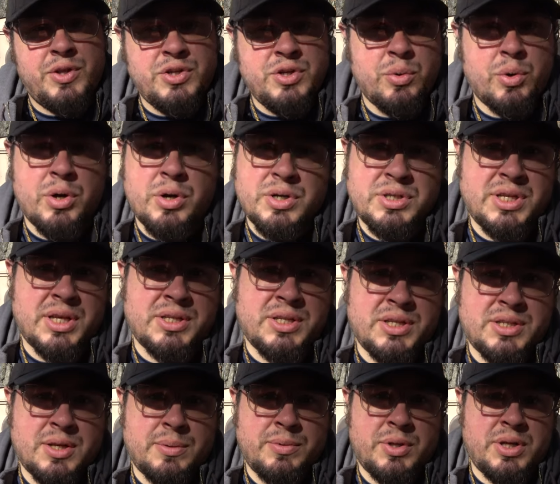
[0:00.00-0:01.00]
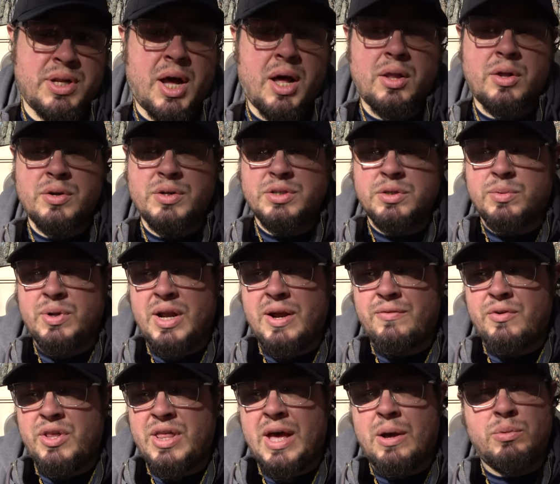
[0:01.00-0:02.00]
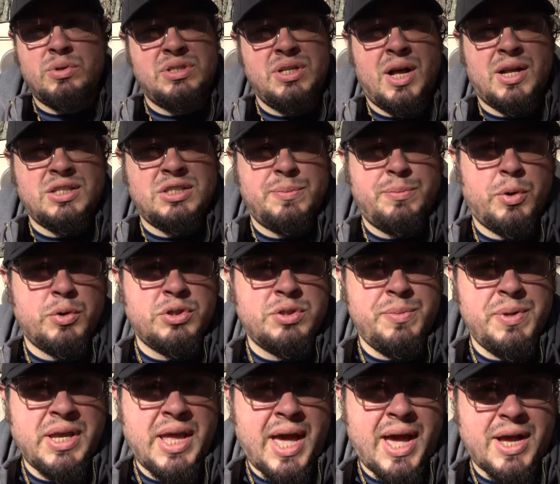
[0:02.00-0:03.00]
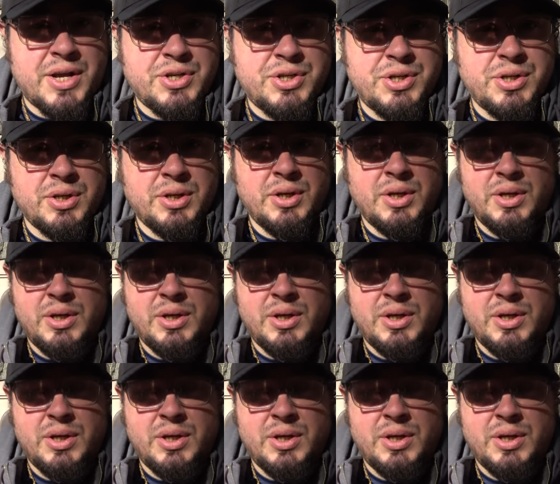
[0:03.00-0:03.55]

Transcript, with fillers: the $260-something or whatever, that was not supposed to be cashed.